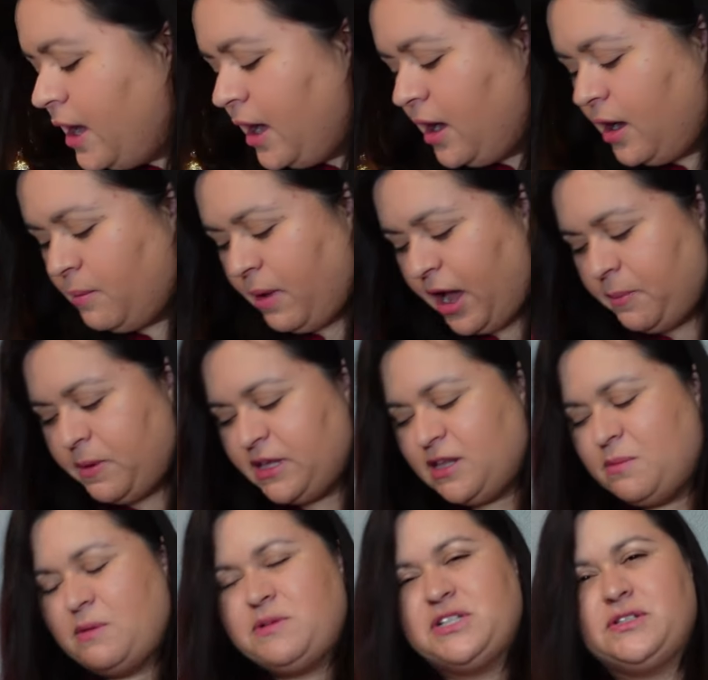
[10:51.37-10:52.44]
Um, I picked
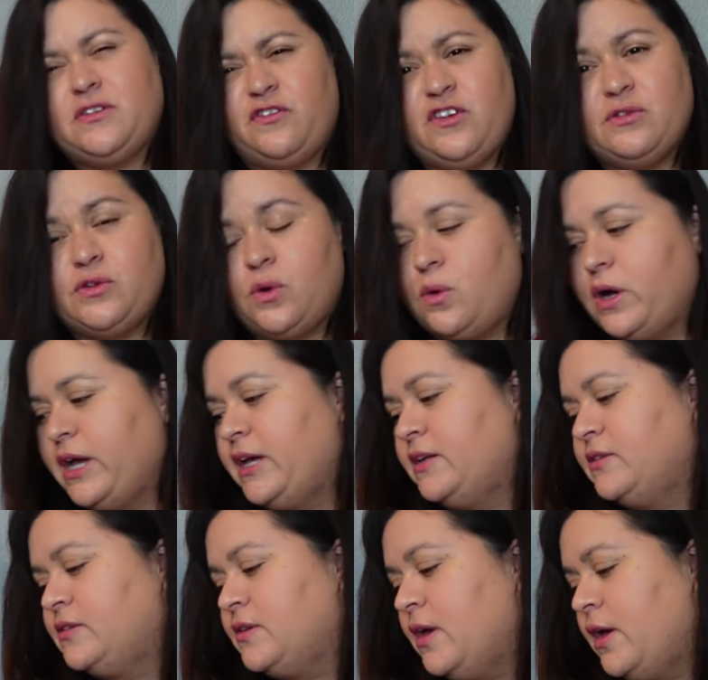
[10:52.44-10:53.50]
him up just a few
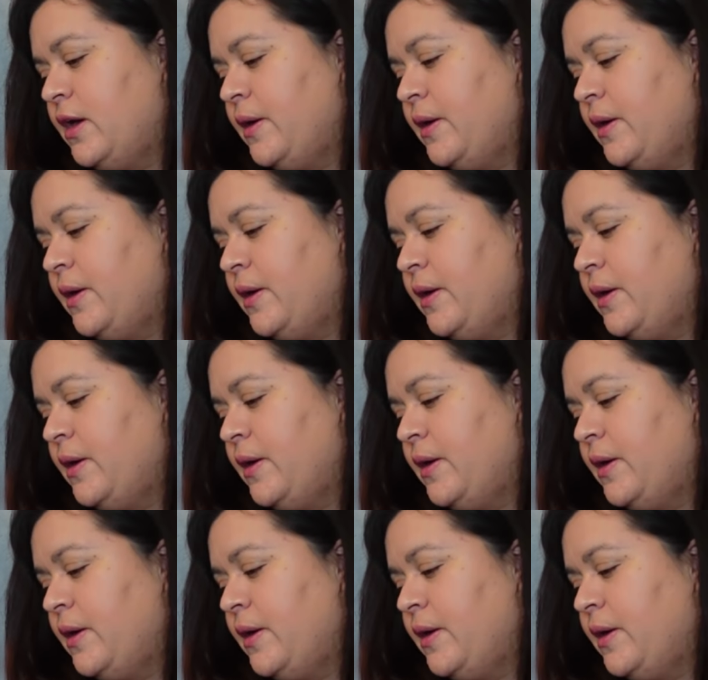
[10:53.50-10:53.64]
toys.